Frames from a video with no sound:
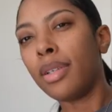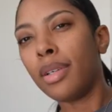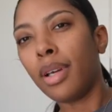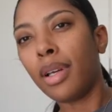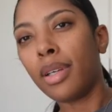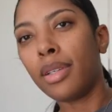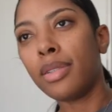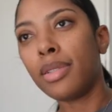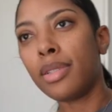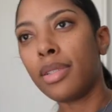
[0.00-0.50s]

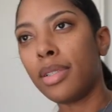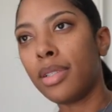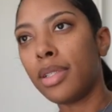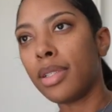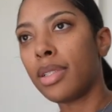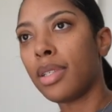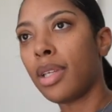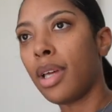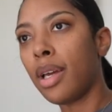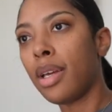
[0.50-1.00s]
I used to
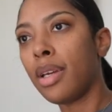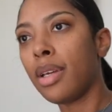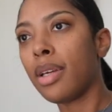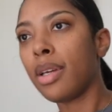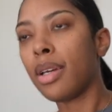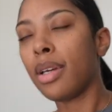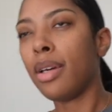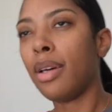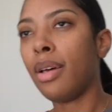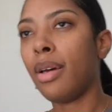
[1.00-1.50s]
just
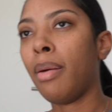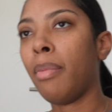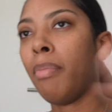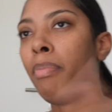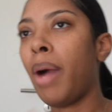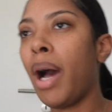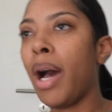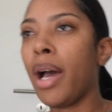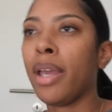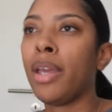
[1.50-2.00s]
like
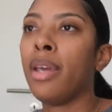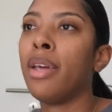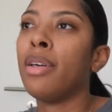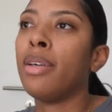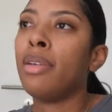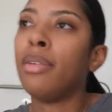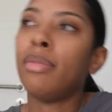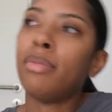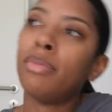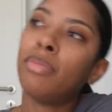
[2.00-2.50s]
buy
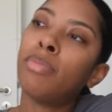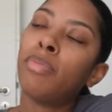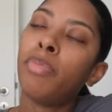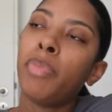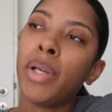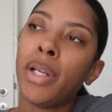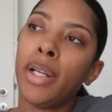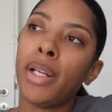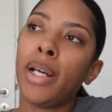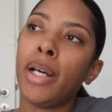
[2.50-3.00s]
it,
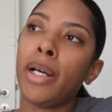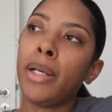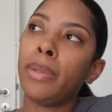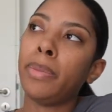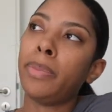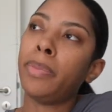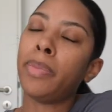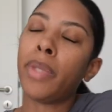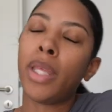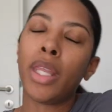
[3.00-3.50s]
put it up,
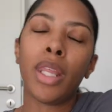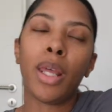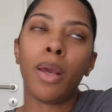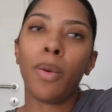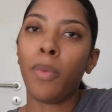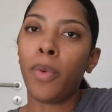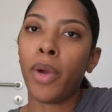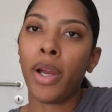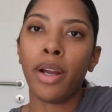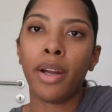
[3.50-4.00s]
and
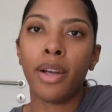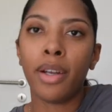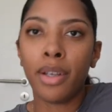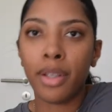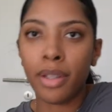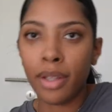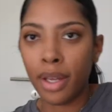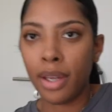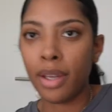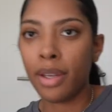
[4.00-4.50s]
then wear it
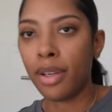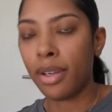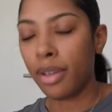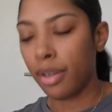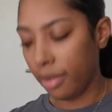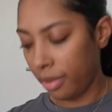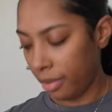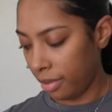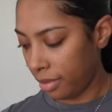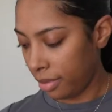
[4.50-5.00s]
like
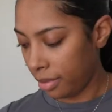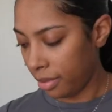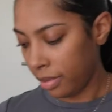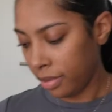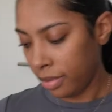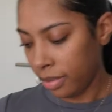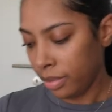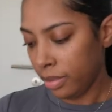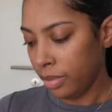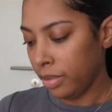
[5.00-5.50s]

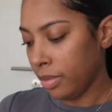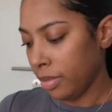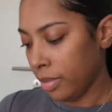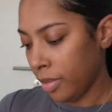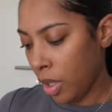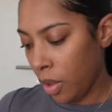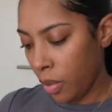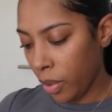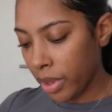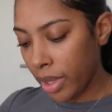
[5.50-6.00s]

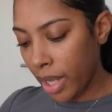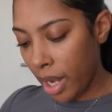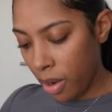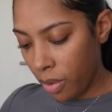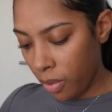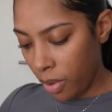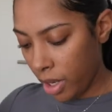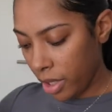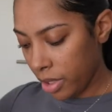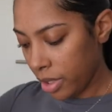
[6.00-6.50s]

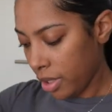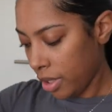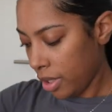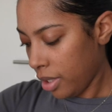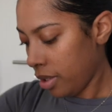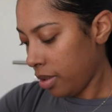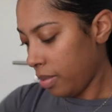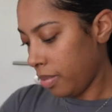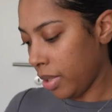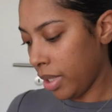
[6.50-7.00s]
without washing
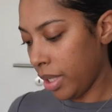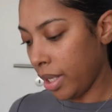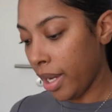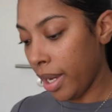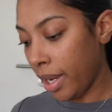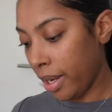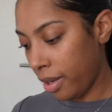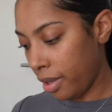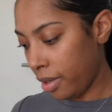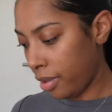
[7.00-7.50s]
it. But
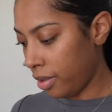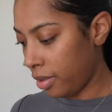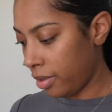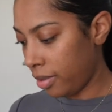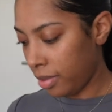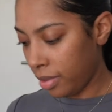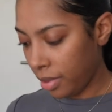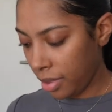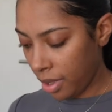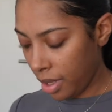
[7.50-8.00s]

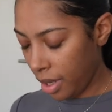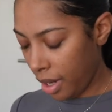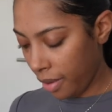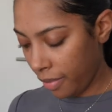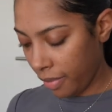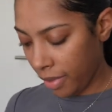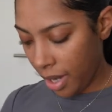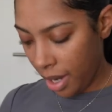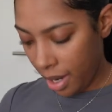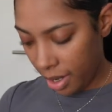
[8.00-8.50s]
now
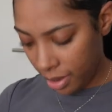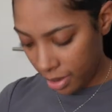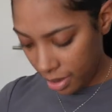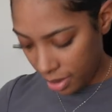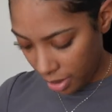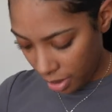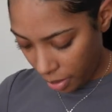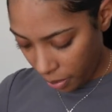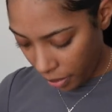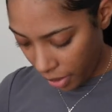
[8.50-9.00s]
I've got
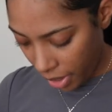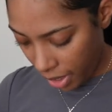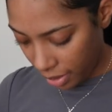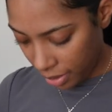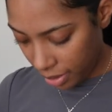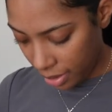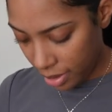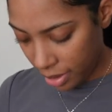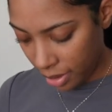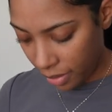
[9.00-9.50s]
into the
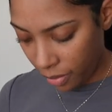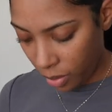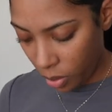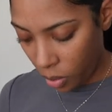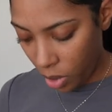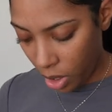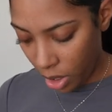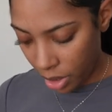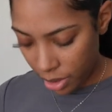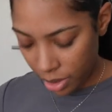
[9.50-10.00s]
practice of
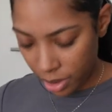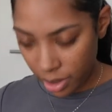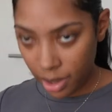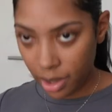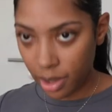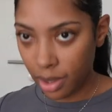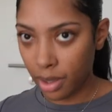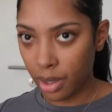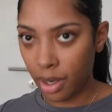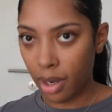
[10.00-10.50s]

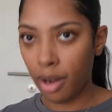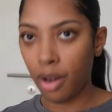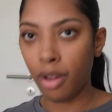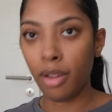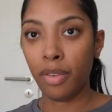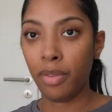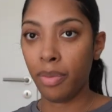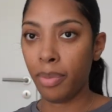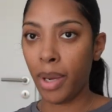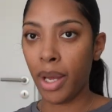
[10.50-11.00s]
washing all
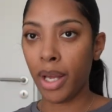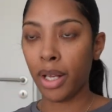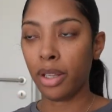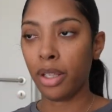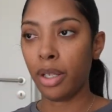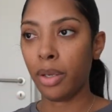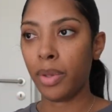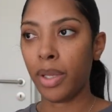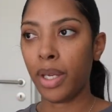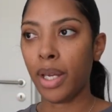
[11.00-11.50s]
of my
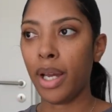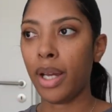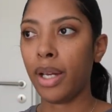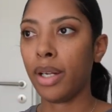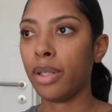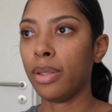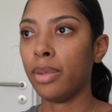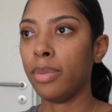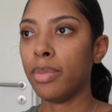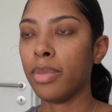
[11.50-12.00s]
clothing
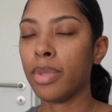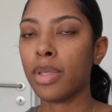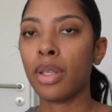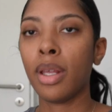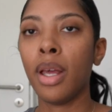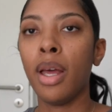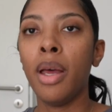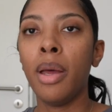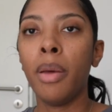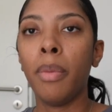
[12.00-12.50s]
items.
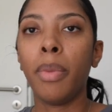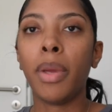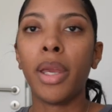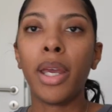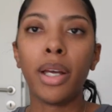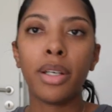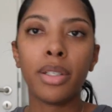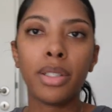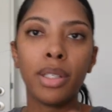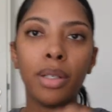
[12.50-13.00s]
But
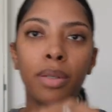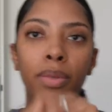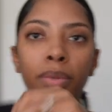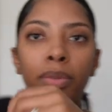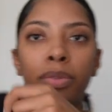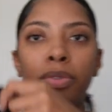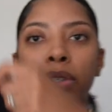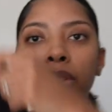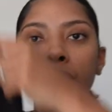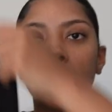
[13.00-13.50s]
yeah, so
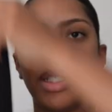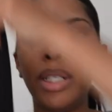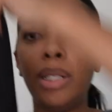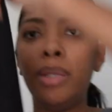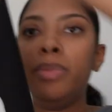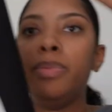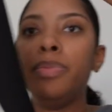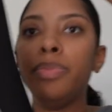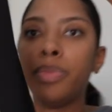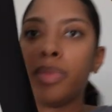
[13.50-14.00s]
first
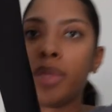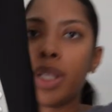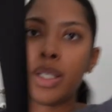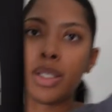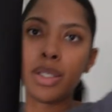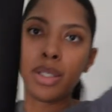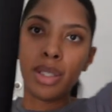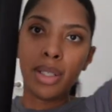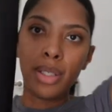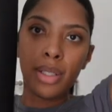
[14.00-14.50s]
up
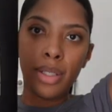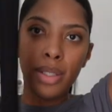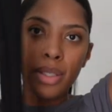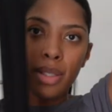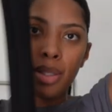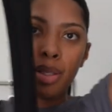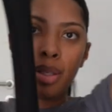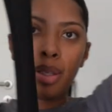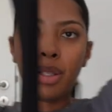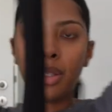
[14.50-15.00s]
is
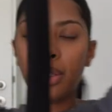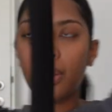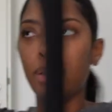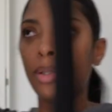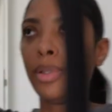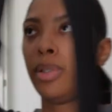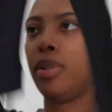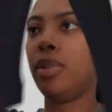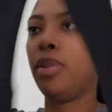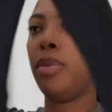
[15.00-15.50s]
this
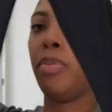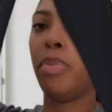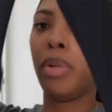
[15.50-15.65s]
little